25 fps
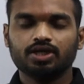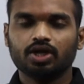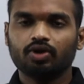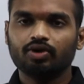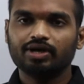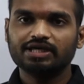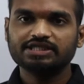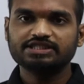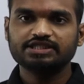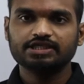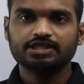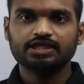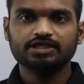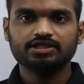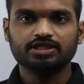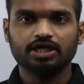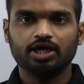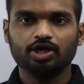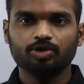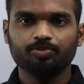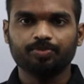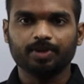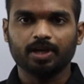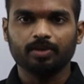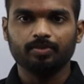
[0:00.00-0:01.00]
Now let's see the
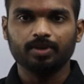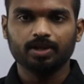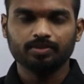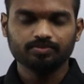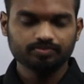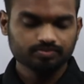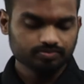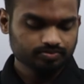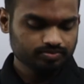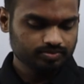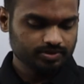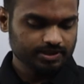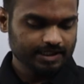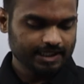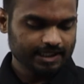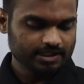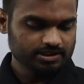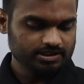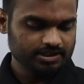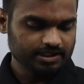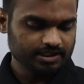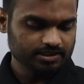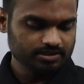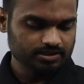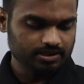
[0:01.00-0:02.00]
third problem. They are
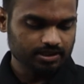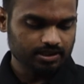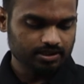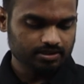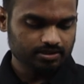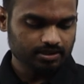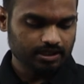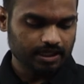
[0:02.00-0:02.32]
saying that